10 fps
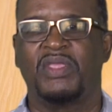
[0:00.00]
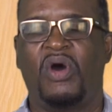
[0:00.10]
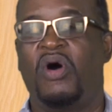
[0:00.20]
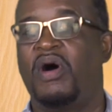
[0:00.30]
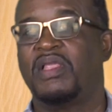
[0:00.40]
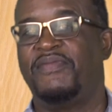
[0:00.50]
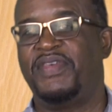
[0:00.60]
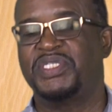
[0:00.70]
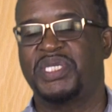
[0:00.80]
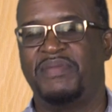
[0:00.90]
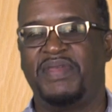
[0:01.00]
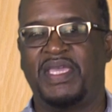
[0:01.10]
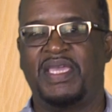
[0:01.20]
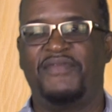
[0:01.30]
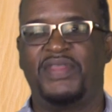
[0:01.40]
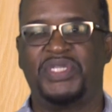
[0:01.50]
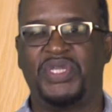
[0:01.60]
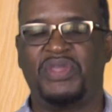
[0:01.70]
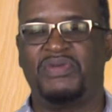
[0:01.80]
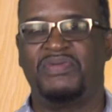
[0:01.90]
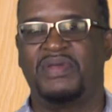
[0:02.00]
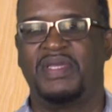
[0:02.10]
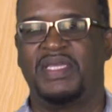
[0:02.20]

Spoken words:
All of this can be given to you